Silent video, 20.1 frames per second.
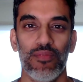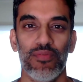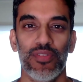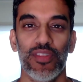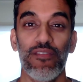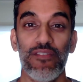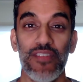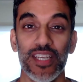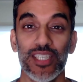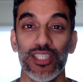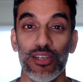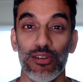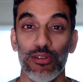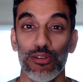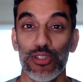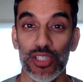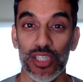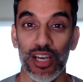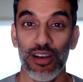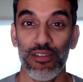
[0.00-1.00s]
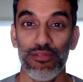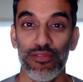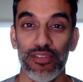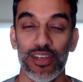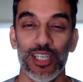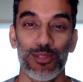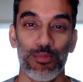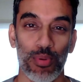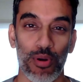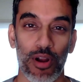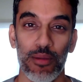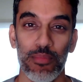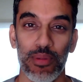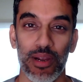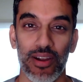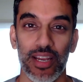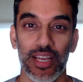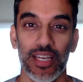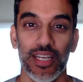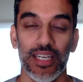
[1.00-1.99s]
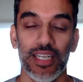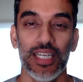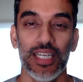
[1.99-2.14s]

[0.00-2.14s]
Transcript: The physical stuff is primary.